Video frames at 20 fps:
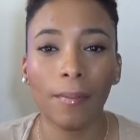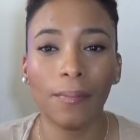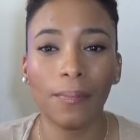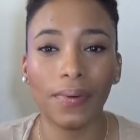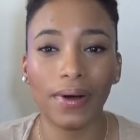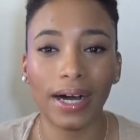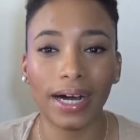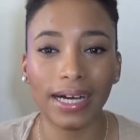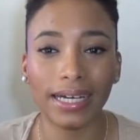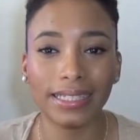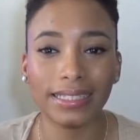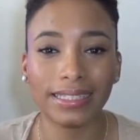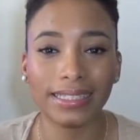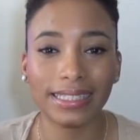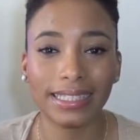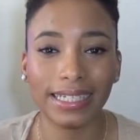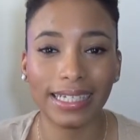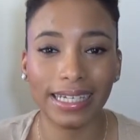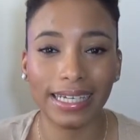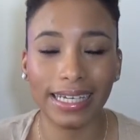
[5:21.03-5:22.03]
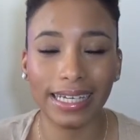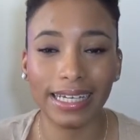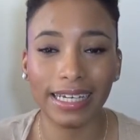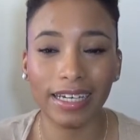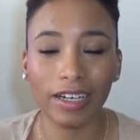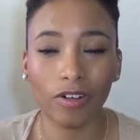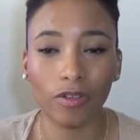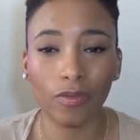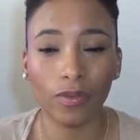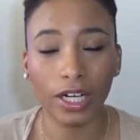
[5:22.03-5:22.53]
But
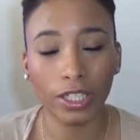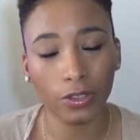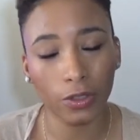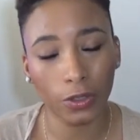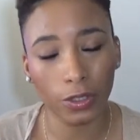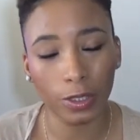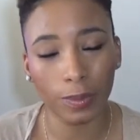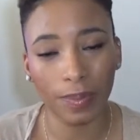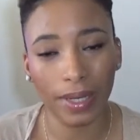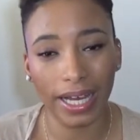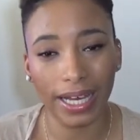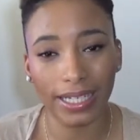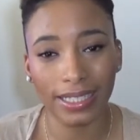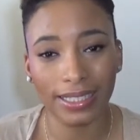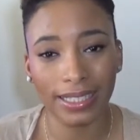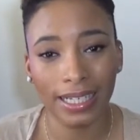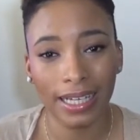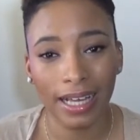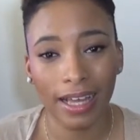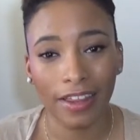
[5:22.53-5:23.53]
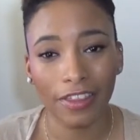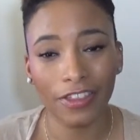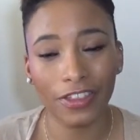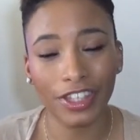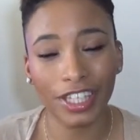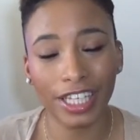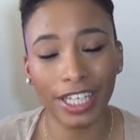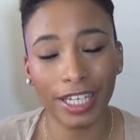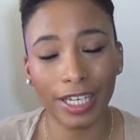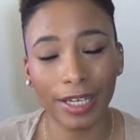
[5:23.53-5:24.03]
in retrospect,
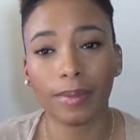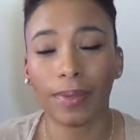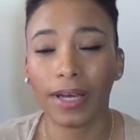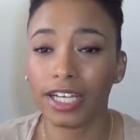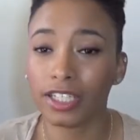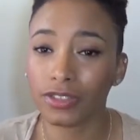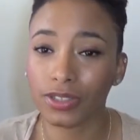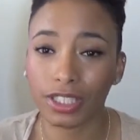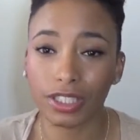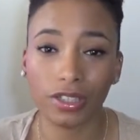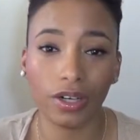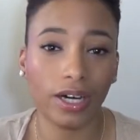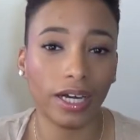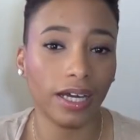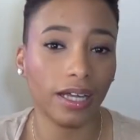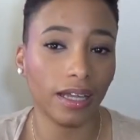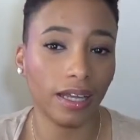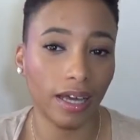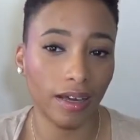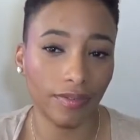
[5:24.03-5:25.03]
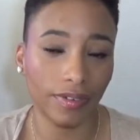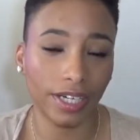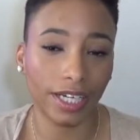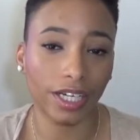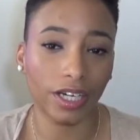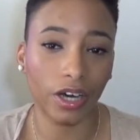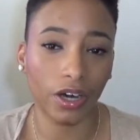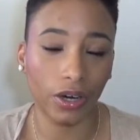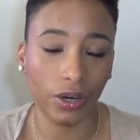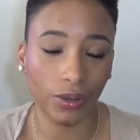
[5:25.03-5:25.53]
the Patriots are
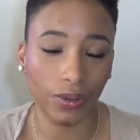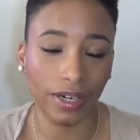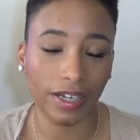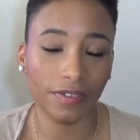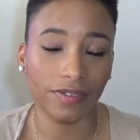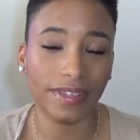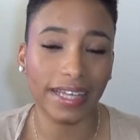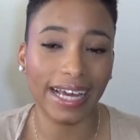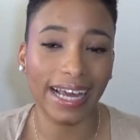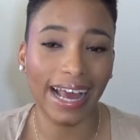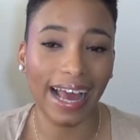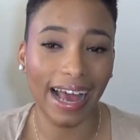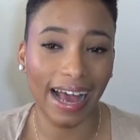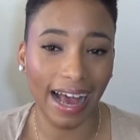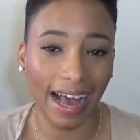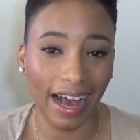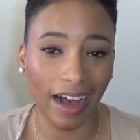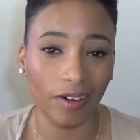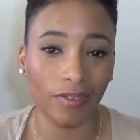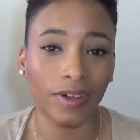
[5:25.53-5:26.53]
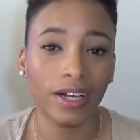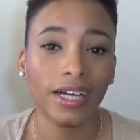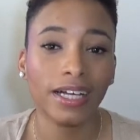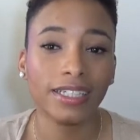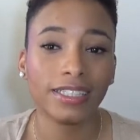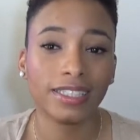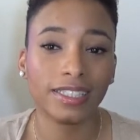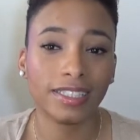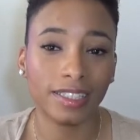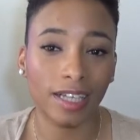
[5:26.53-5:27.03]
11-0 if they have
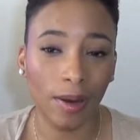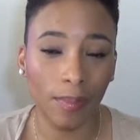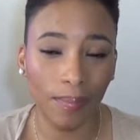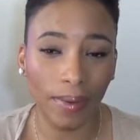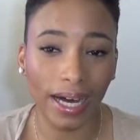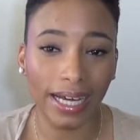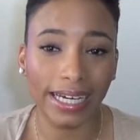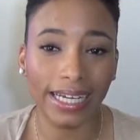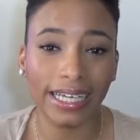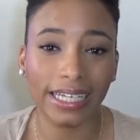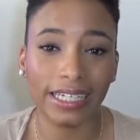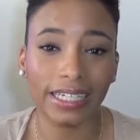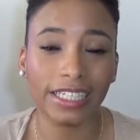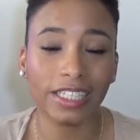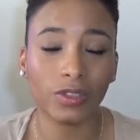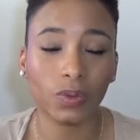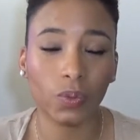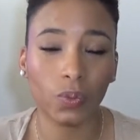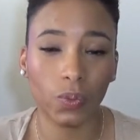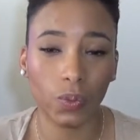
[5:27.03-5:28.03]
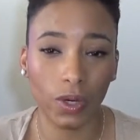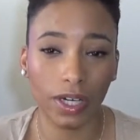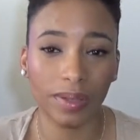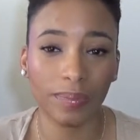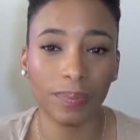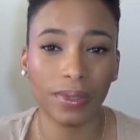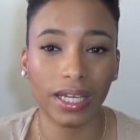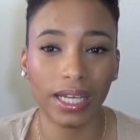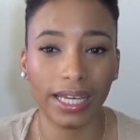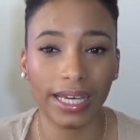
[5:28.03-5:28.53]
somebody, at least
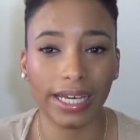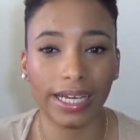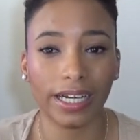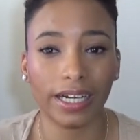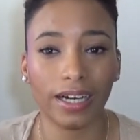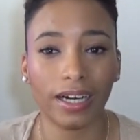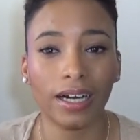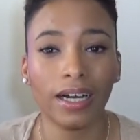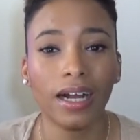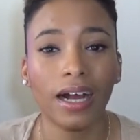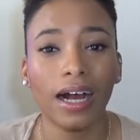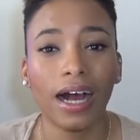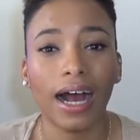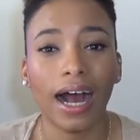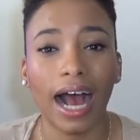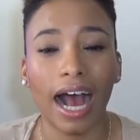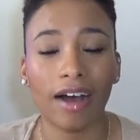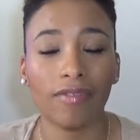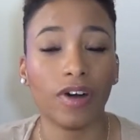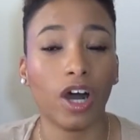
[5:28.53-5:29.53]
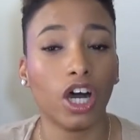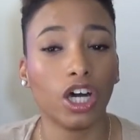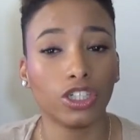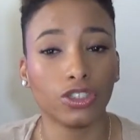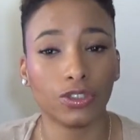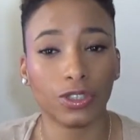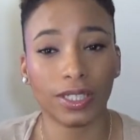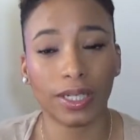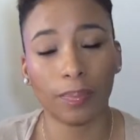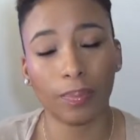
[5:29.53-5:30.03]
one player, have
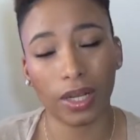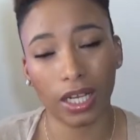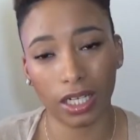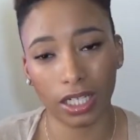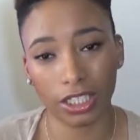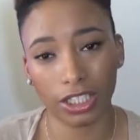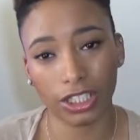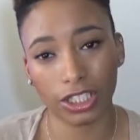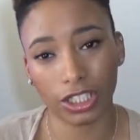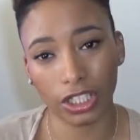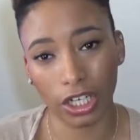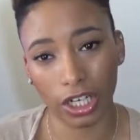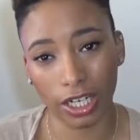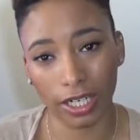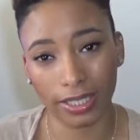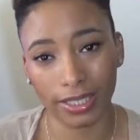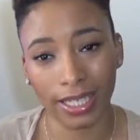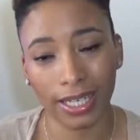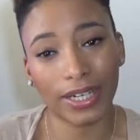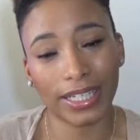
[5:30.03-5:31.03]
100+ yards.